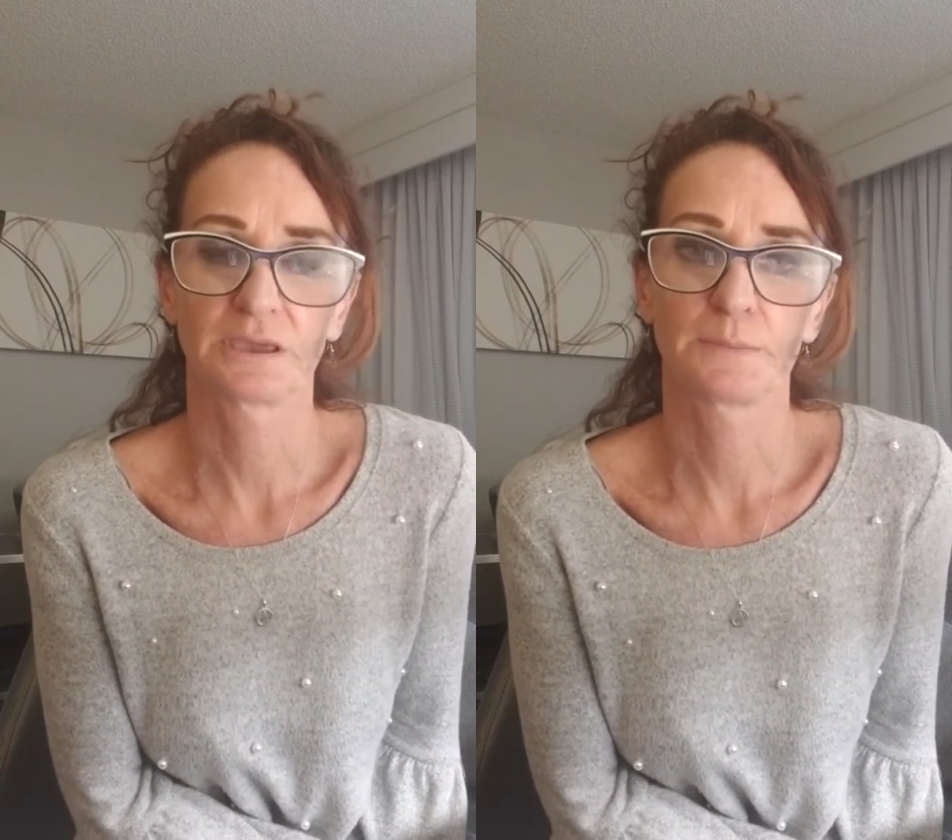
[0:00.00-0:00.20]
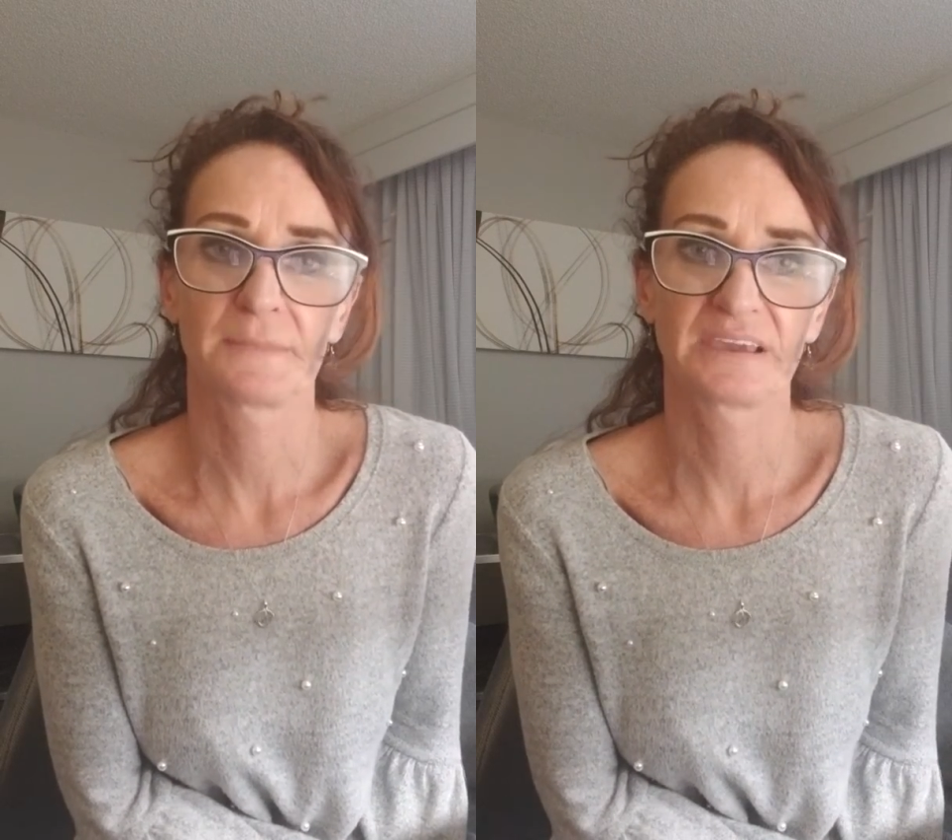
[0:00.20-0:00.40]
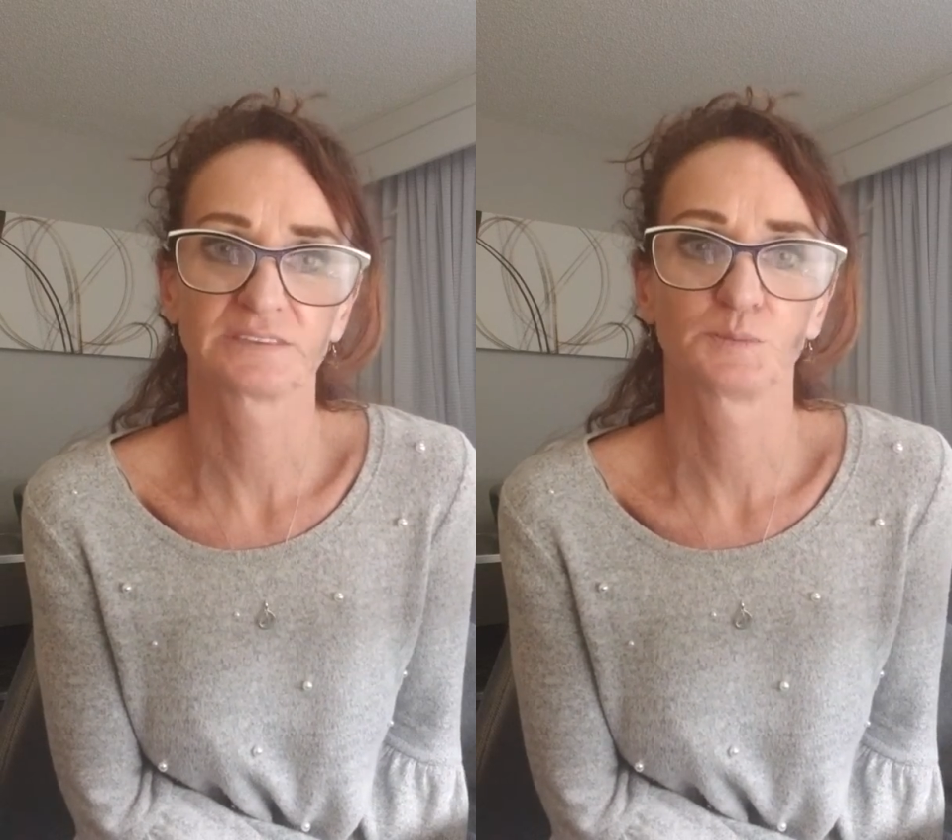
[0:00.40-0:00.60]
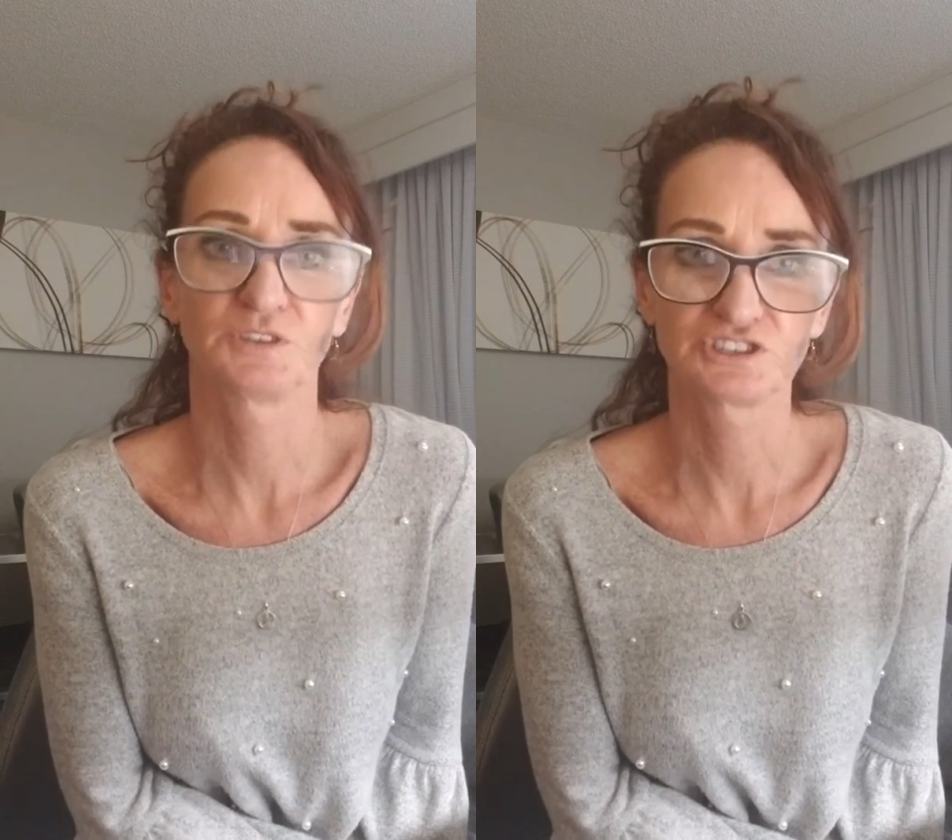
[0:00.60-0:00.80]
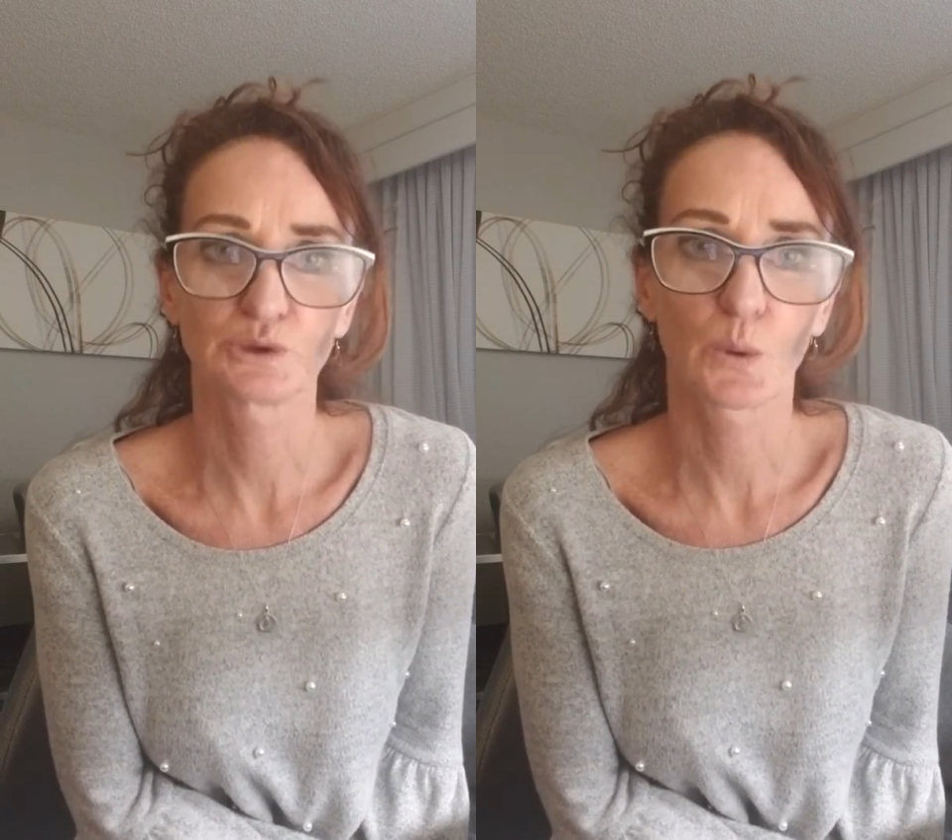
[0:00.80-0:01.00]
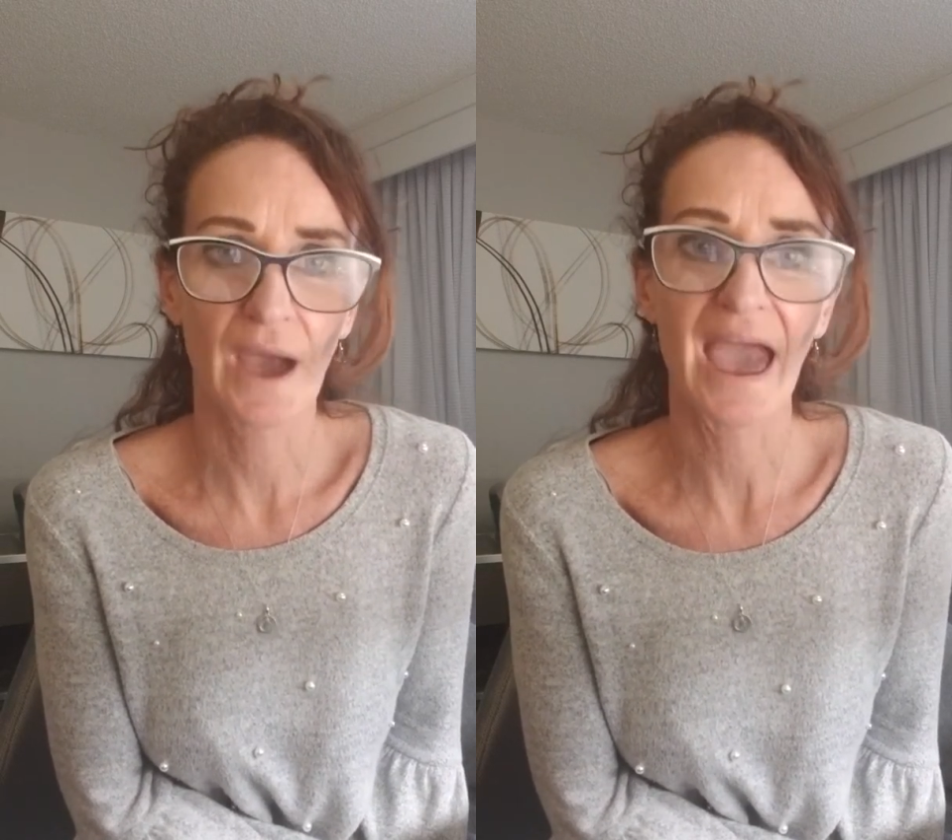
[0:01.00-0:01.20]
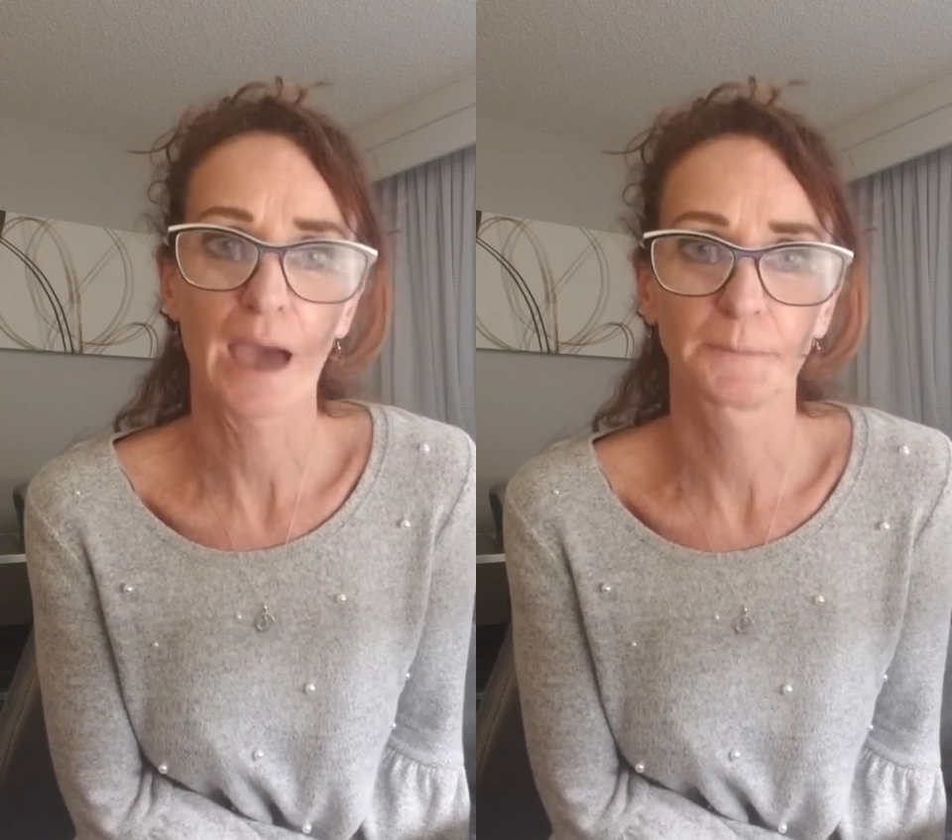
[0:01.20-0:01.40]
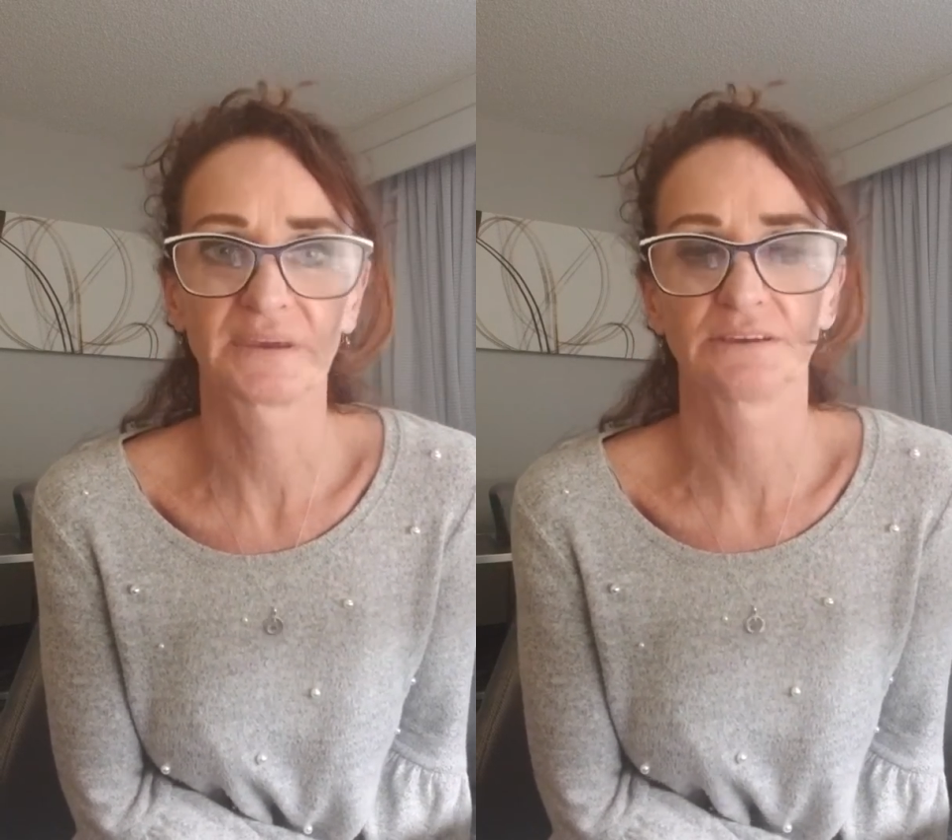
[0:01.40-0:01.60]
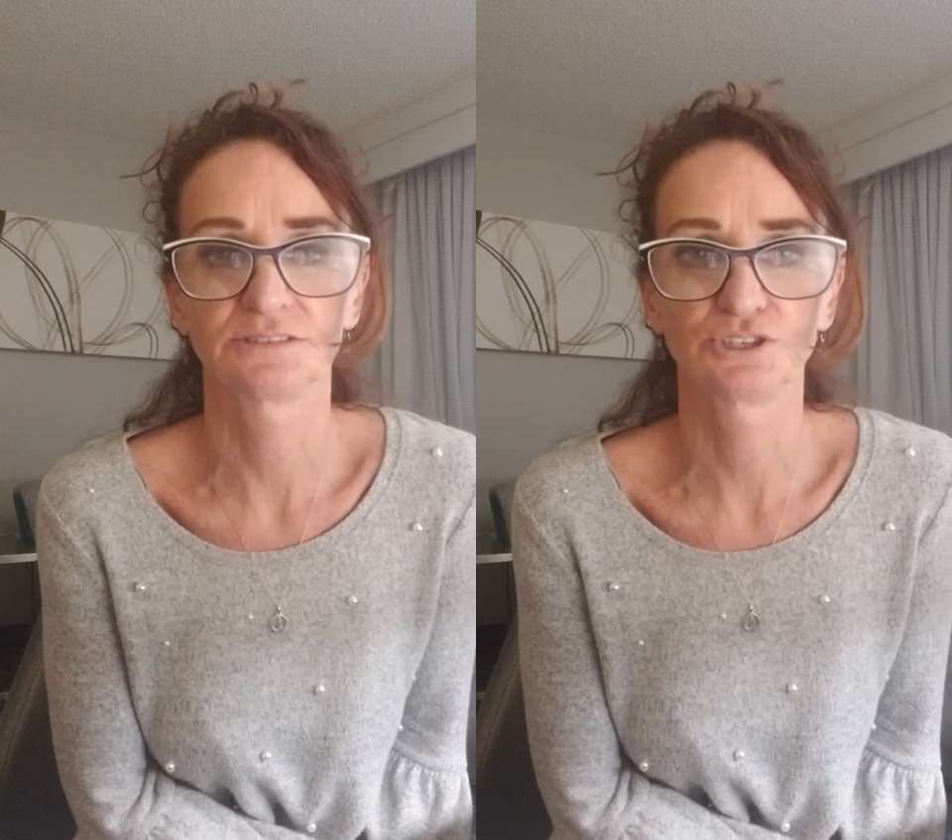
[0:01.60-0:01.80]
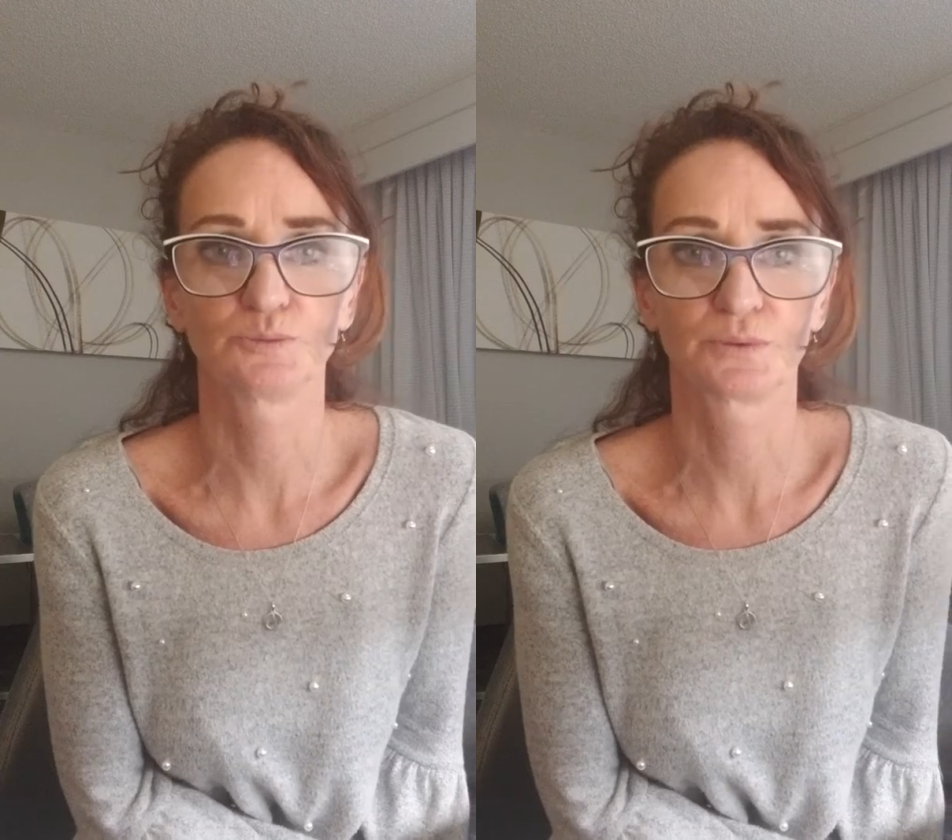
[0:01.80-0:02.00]
It makes me so happy
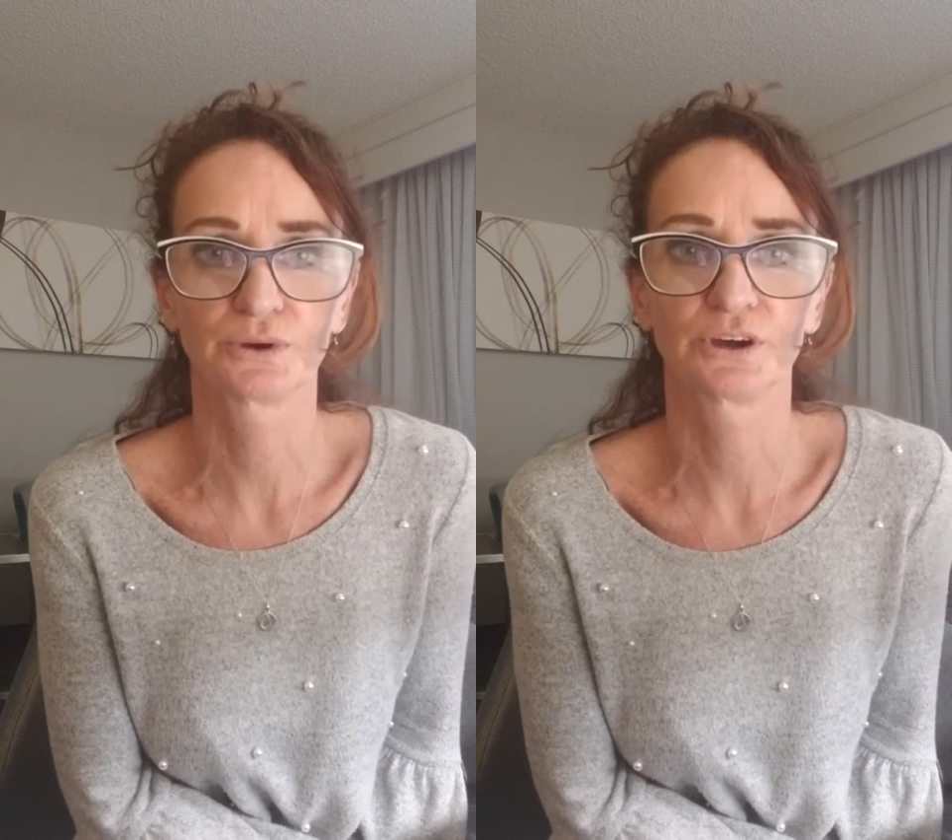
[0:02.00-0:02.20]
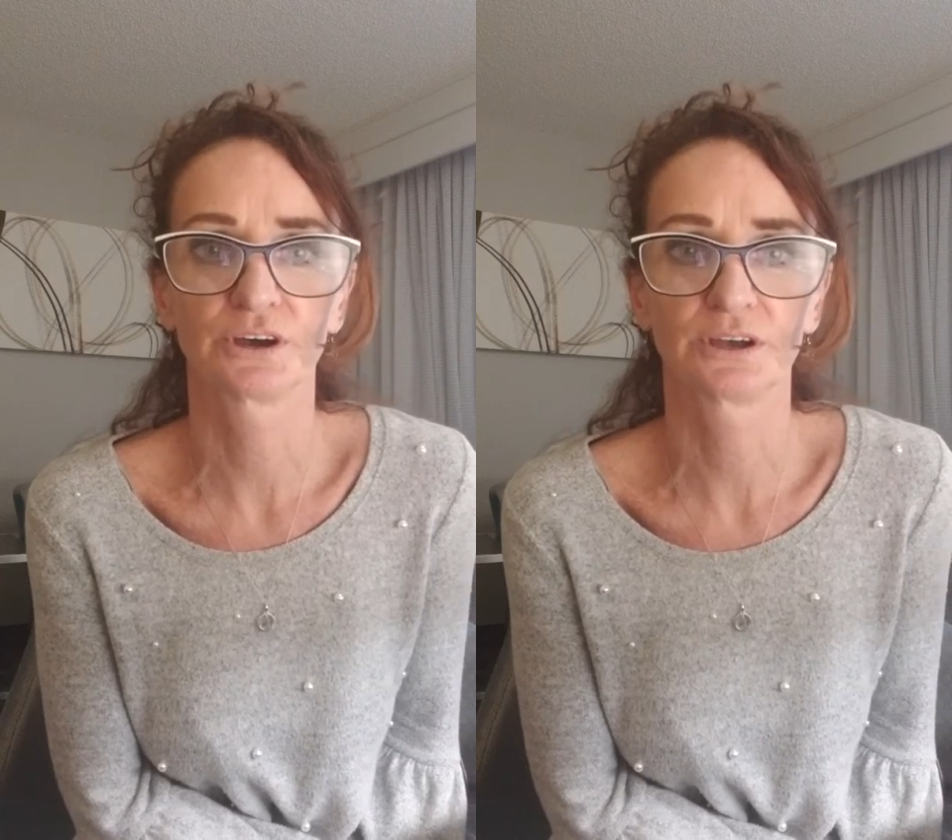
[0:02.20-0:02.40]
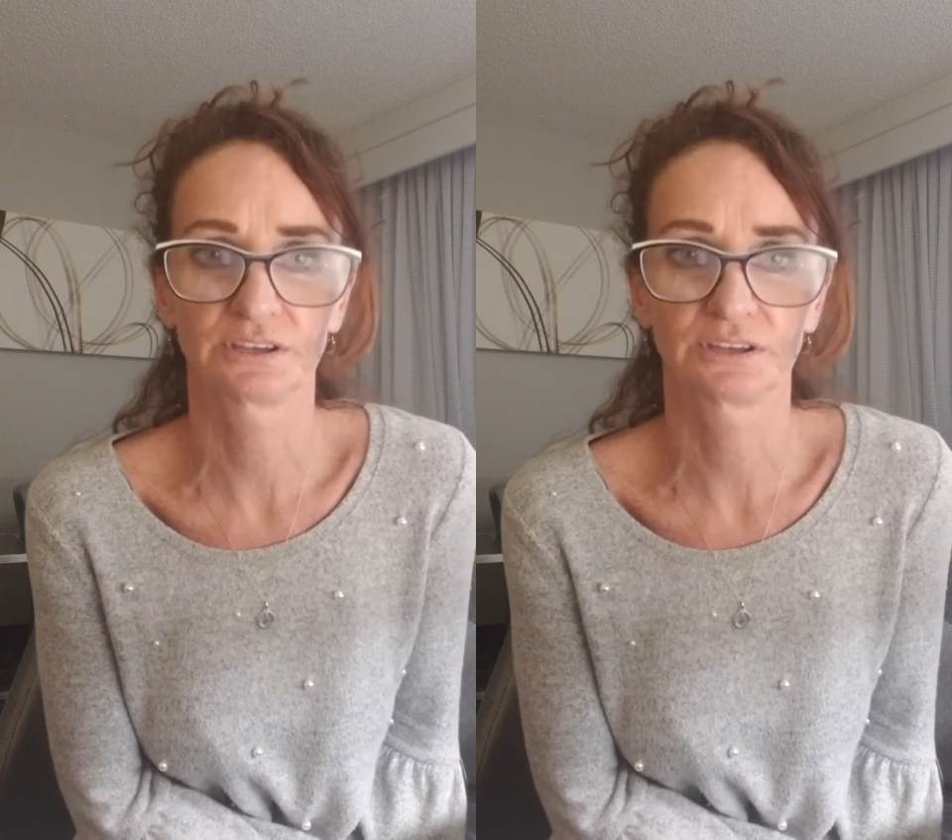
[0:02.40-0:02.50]
to put